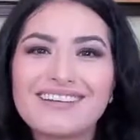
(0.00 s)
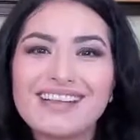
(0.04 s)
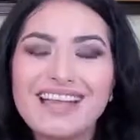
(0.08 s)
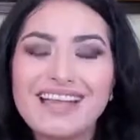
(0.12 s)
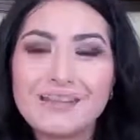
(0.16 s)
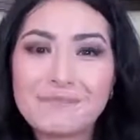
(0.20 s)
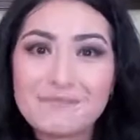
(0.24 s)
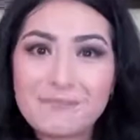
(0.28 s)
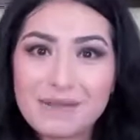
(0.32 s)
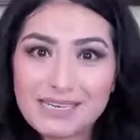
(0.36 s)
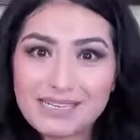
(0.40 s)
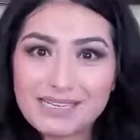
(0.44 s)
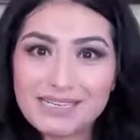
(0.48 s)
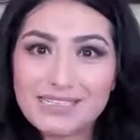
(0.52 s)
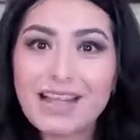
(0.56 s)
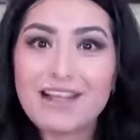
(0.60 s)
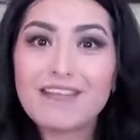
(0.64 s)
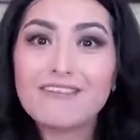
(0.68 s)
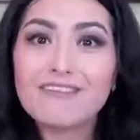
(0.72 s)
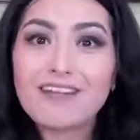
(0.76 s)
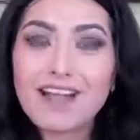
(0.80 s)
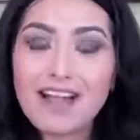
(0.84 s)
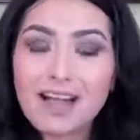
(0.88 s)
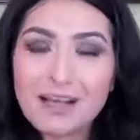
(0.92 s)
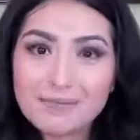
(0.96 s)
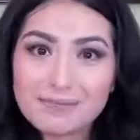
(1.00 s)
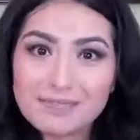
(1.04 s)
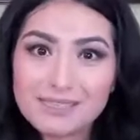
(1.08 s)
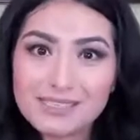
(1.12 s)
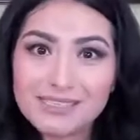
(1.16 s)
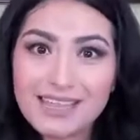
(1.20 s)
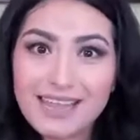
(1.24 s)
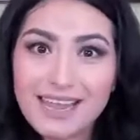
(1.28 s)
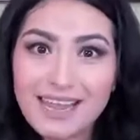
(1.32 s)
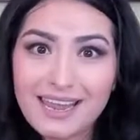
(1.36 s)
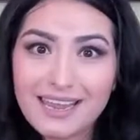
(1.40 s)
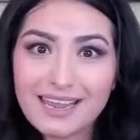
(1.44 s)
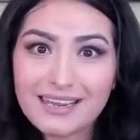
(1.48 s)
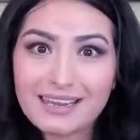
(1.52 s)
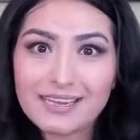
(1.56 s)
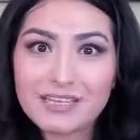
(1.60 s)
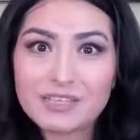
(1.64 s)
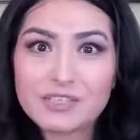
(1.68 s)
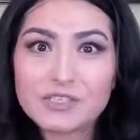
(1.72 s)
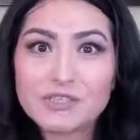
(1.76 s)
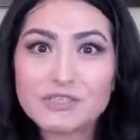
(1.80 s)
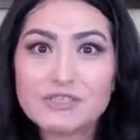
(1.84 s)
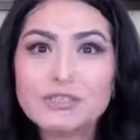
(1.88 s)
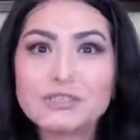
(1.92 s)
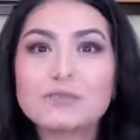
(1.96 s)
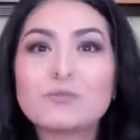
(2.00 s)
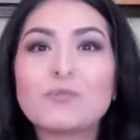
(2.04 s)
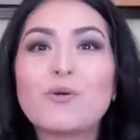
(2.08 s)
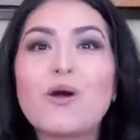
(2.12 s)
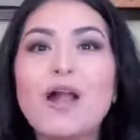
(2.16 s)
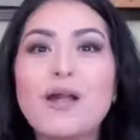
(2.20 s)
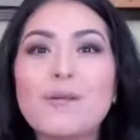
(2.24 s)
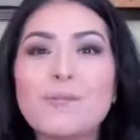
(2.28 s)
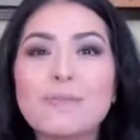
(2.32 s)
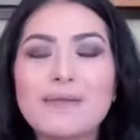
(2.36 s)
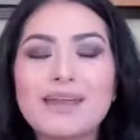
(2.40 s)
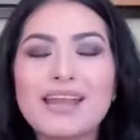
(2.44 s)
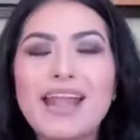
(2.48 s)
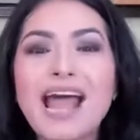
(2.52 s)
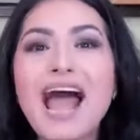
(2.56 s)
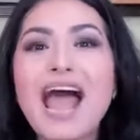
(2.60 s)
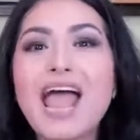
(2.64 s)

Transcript: like myself, myself comes into the department,